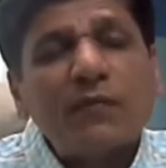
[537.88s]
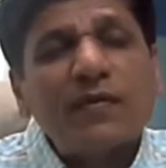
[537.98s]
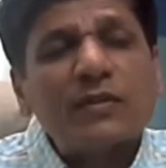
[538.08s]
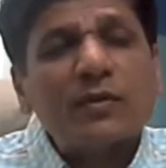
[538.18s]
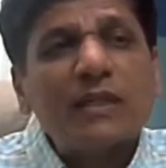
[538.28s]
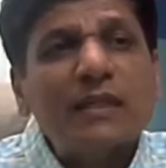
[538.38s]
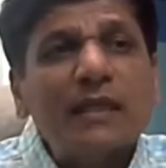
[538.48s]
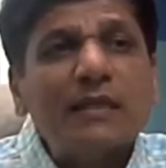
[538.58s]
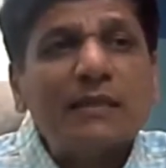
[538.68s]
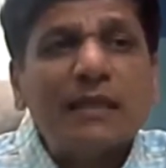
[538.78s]
us,
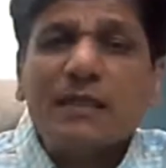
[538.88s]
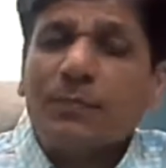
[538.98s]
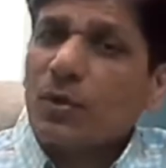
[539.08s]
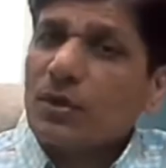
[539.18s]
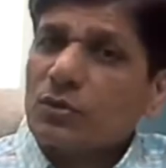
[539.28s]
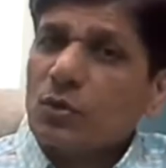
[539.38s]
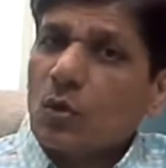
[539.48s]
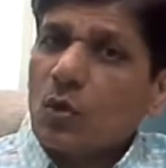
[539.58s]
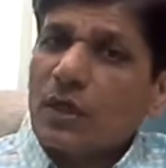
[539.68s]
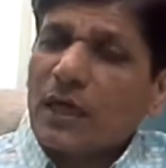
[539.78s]
that there is a
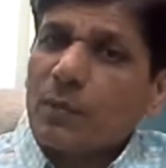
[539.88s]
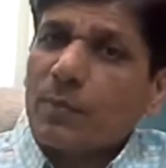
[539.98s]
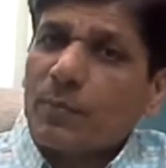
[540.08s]
so-called kind of a